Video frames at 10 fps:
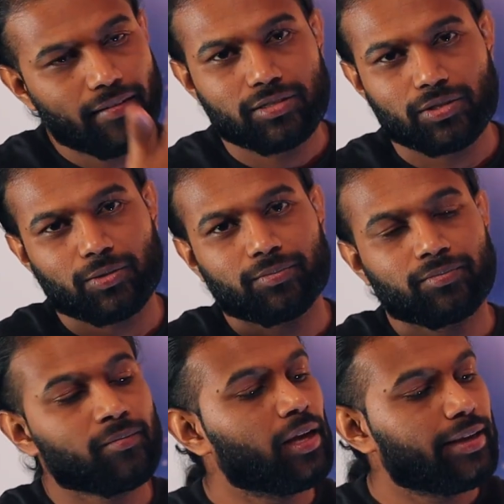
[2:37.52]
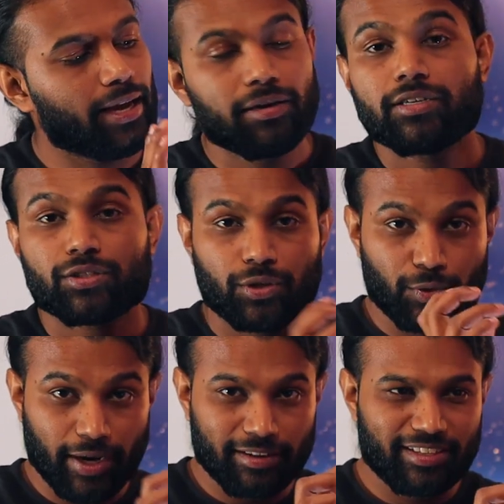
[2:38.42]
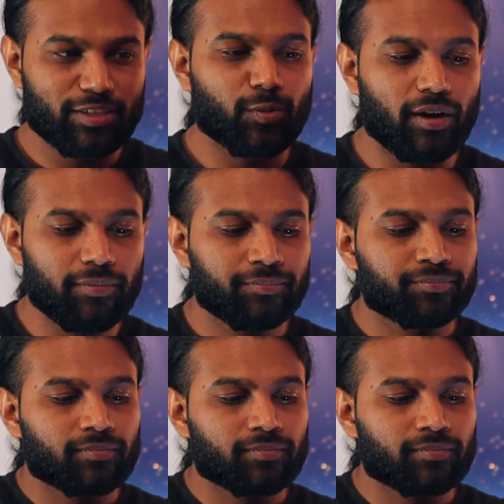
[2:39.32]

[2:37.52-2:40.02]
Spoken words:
So yeah, so you get this one,